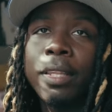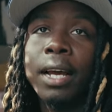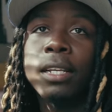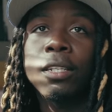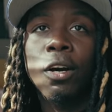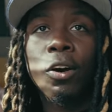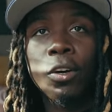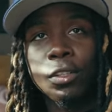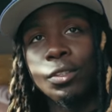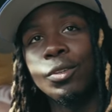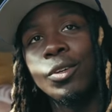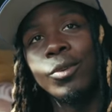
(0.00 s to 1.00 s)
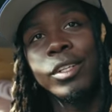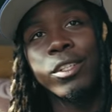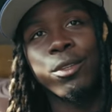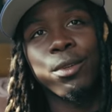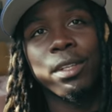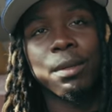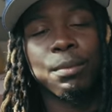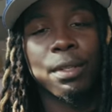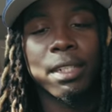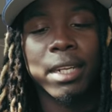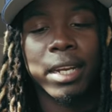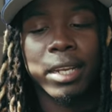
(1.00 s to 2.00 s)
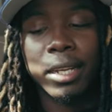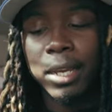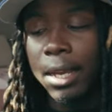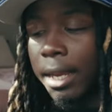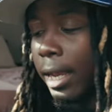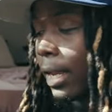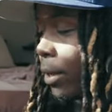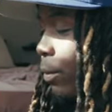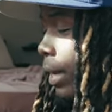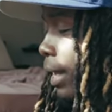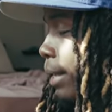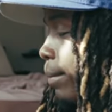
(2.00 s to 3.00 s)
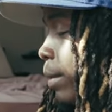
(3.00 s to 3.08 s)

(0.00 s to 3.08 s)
That's also always truly appreciated. Anyway,